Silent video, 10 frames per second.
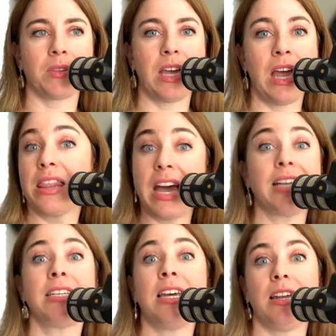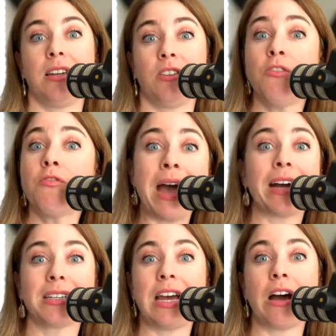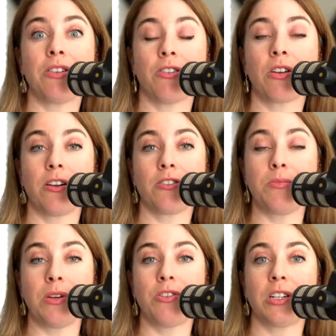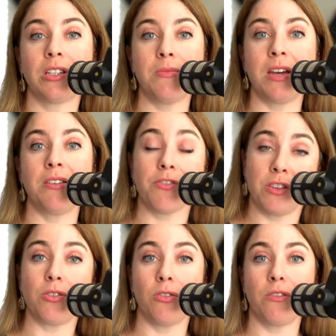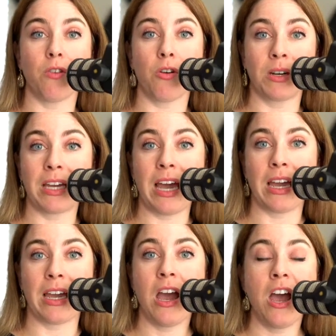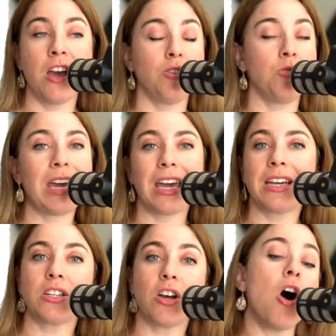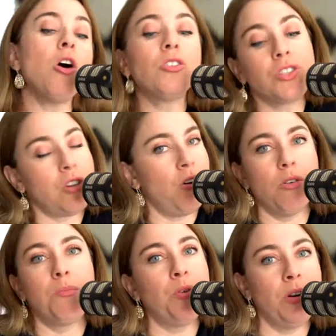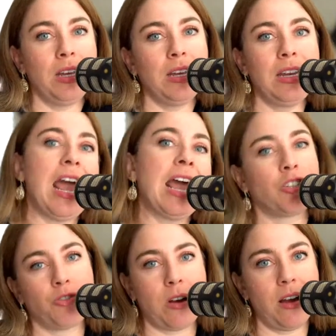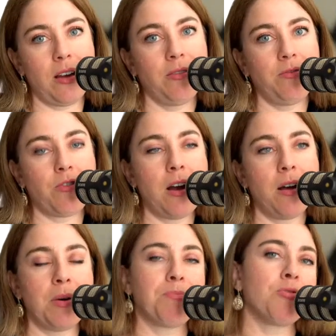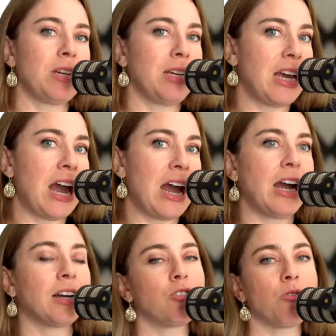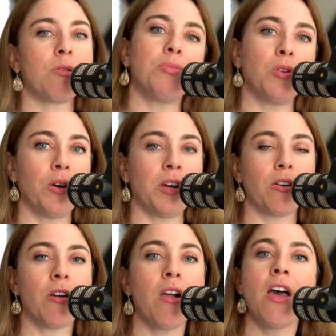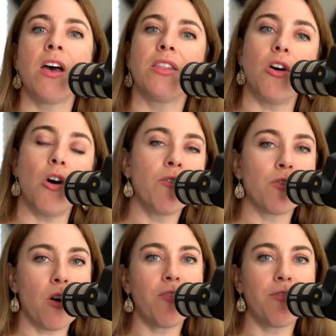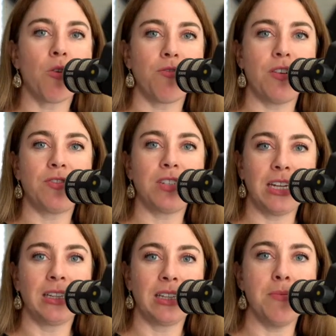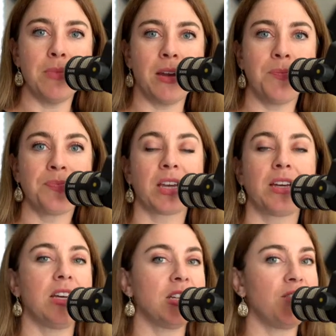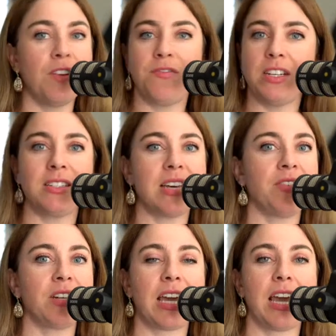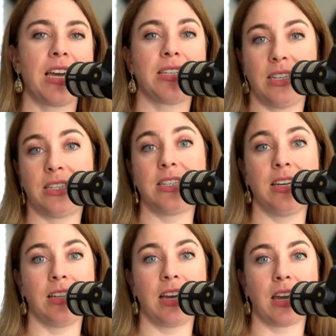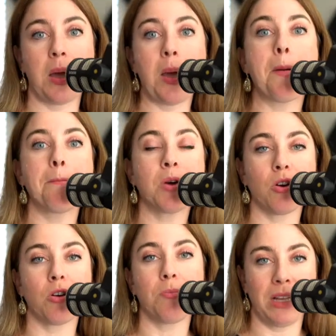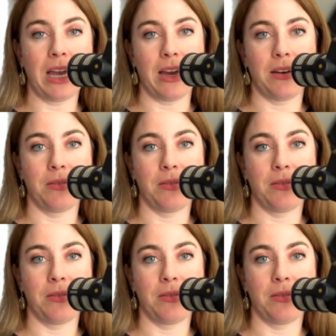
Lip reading: That's it. You've maxed out your contribution limit for the solo 401k. You can't also put in extra from a pre-tax or employer. The overall 415 limit says 57K is the ceiling per plan.